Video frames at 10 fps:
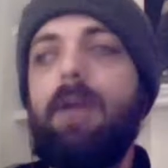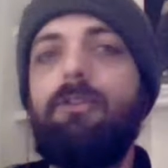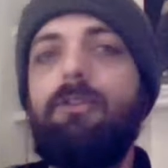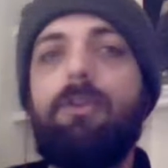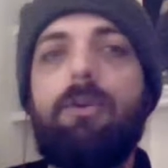
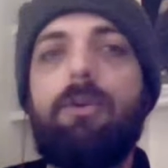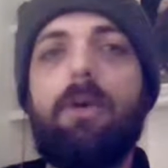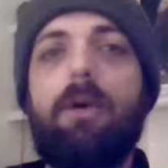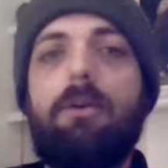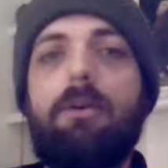edge to
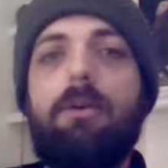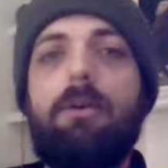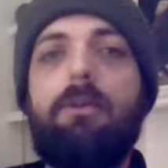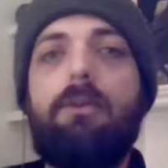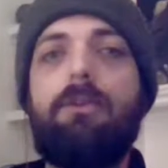her
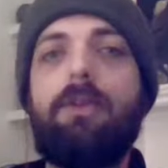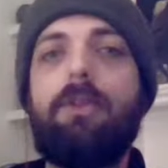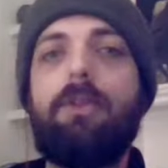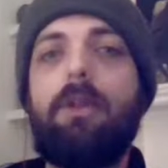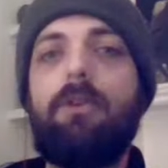character. Mm-hmm. She
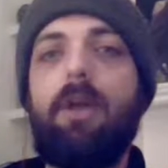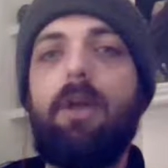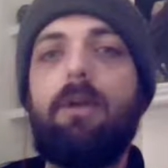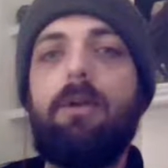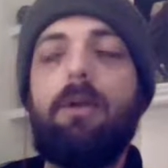definitely needs that.